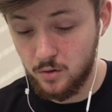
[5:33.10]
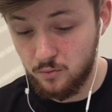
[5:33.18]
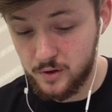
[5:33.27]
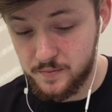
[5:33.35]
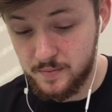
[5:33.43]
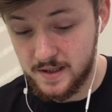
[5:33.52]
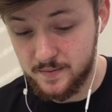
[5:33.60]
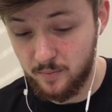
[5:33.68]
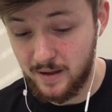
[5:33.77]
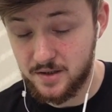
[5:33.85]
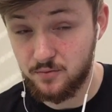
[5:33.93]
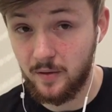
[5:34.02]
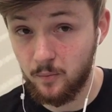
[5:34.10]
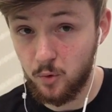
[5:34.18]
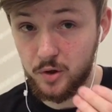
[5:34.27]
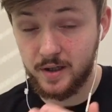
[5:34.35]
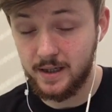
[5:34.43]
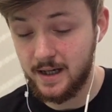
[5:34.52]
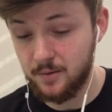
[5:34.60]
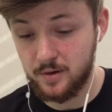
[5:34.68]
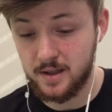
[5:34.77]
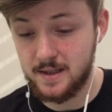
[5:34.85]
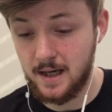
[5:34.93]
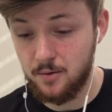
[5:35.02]
which means my Battle Ram would connect
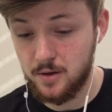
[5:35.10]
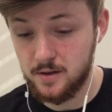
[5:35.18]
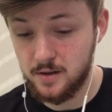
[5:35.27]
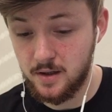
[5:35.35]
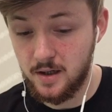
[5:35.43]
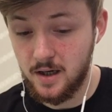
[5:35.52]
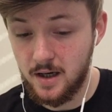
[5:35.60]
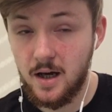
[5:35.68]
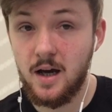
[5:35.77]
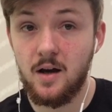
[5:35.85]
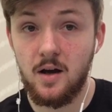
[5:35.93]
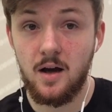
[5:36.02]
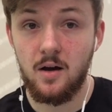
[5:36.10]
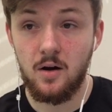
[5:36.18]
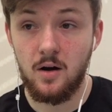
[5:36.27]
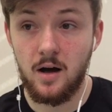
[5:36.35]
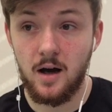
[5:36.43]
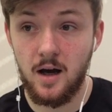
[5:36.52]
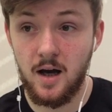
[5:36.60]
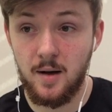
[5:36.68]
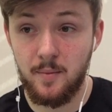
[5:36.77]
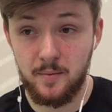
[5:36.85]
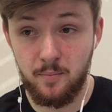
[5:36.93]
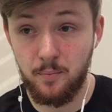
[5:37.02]
with the tower
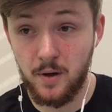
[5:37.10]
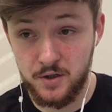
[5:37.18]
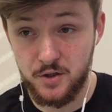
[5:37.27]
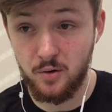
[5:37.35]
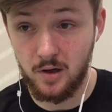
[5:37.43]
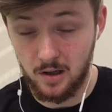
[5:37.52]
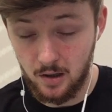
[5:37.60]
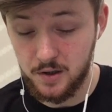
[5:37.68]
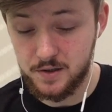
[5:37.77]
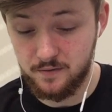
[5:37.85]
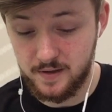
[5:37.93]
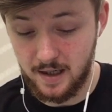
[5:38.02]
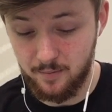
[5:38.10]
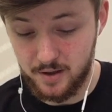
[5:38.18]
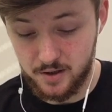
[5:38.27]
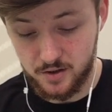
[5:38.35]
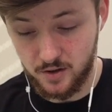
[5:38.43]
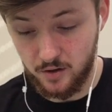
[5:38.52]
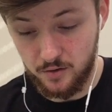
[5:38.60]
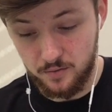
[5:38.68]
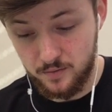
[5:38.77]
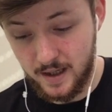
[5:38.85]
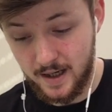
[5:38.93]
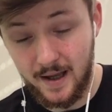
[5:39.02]
and do a lot of damage. So
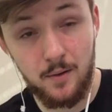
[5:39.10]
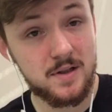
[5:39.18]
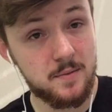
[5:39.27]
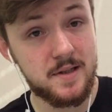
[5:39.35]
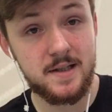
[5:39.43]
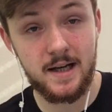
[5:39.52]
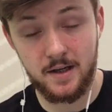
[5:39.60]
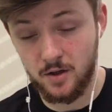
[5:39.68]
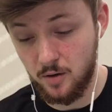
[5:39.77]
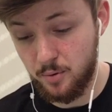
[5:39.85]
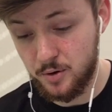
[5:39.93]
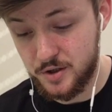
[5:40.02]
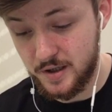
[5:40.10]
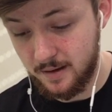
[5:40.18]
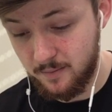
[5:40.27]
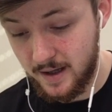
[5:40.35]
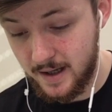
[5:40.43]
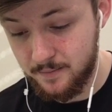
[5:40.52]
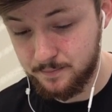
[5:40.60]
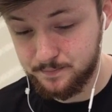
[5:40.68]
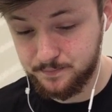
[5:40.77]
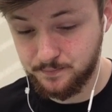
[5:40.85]
yeah, that was a mistake not punishing him there.